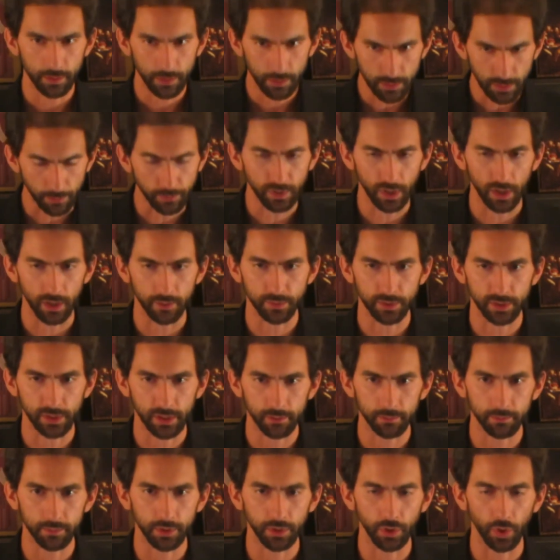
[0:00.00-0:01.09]
sometimes it
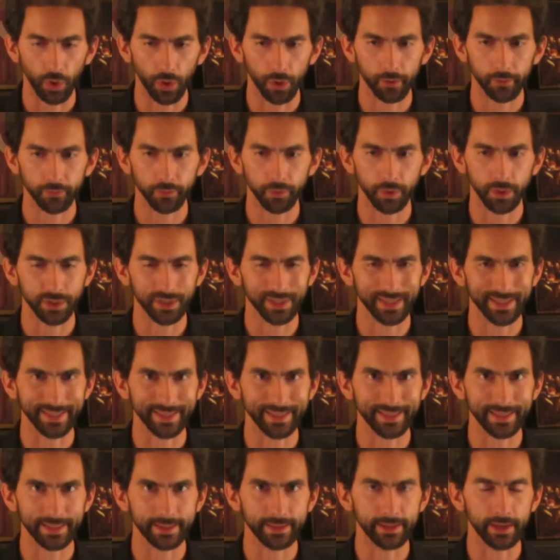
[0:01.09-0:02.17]
can be hard for us to
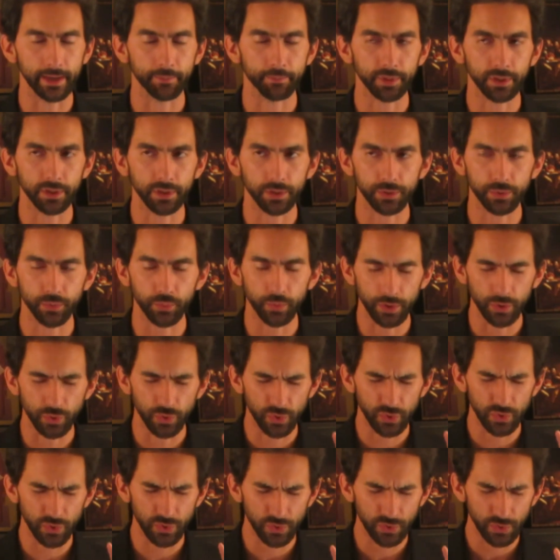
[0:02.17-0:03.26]
see that because we are
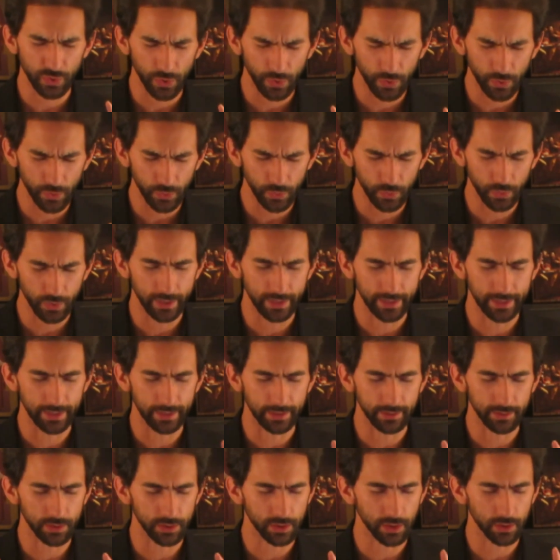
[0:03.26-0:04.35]
so,
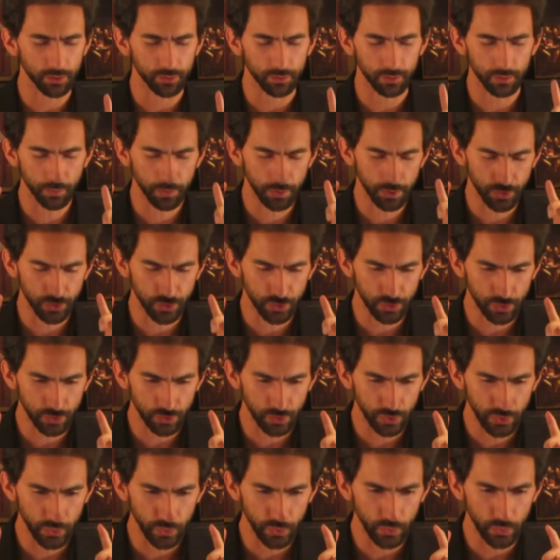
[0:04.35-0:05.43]
in this country, we are
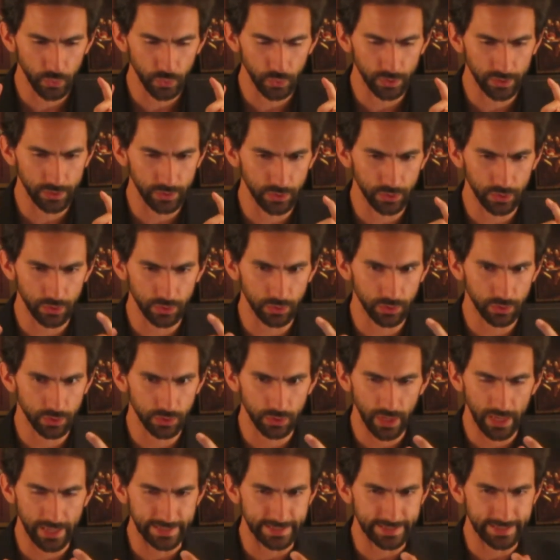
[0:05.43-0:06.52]
so
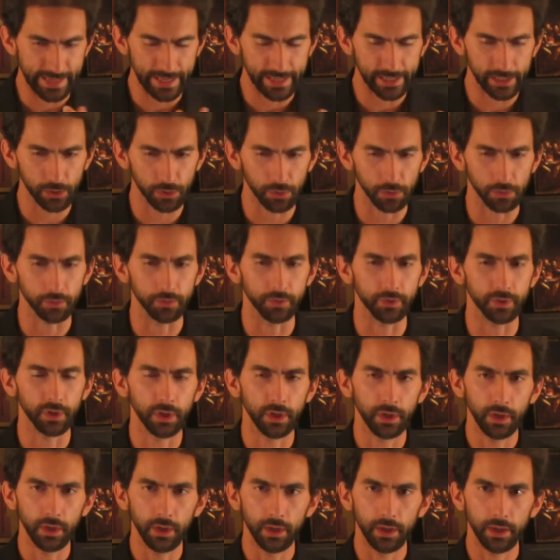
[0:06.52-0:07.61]
entangled
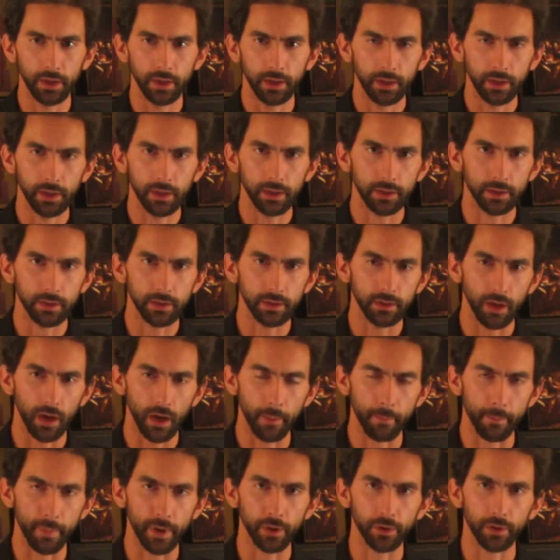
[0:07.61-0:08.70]
in
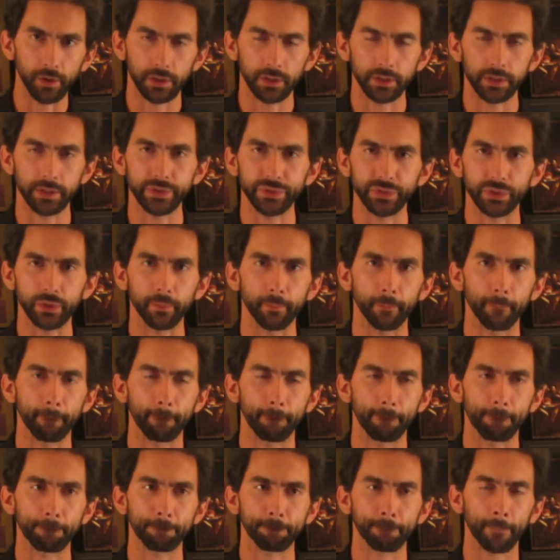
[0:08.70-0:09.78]
Americanism.
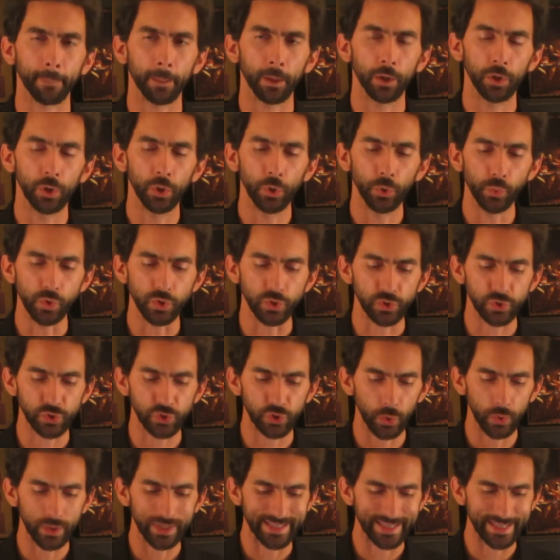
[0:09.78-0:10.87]
We're
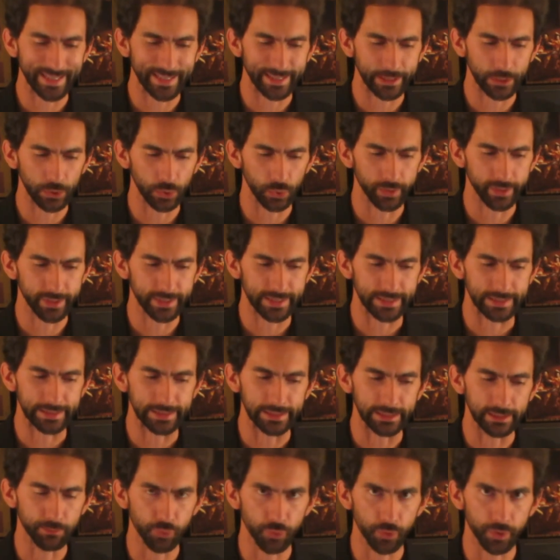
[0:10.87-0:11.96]
so entangled in
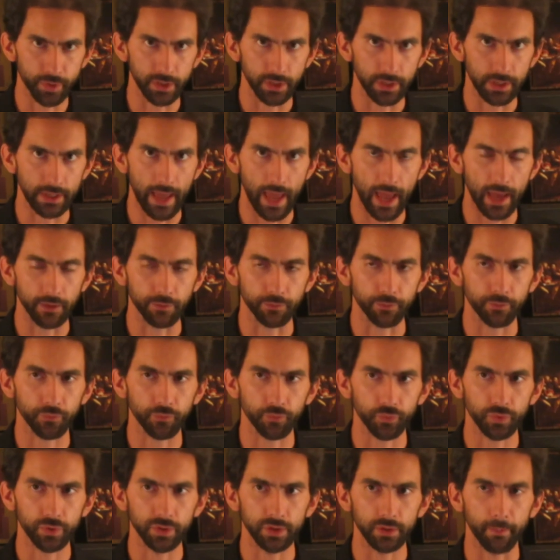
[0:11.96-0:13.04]
liberty and
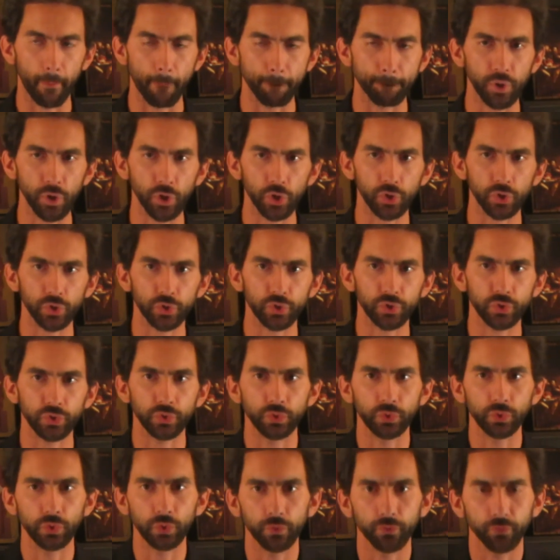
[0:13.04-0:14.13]
freedom,
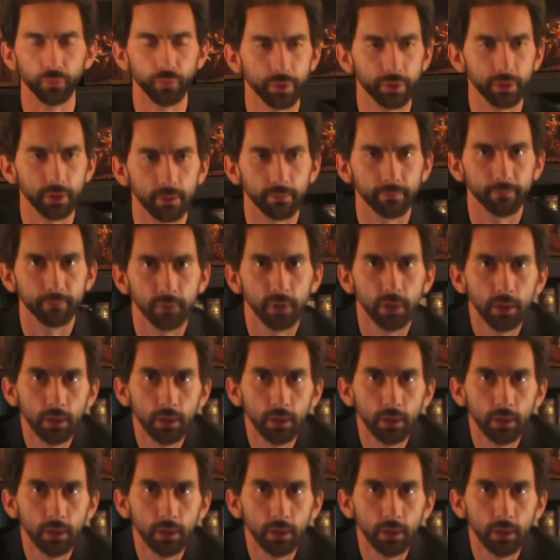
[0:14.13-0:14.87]
personal freedom.